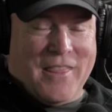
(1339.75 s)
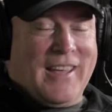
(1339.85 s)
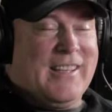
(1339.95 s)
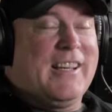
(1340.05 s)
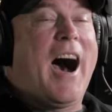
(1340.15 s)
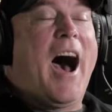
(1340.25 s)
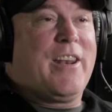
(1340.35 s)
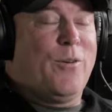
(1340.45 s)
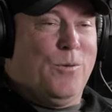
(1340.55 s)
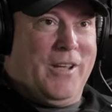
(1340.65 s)
thank
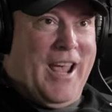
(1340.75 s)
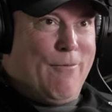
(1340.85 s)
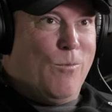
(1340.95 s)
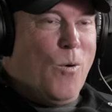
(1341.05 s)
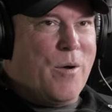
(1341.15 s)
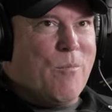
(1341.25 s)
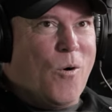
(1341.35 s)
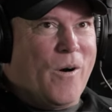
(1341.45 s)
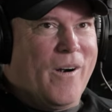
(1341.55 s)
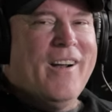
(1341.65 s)
God, only have one
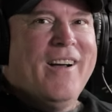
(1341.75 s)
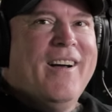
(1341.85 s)
more.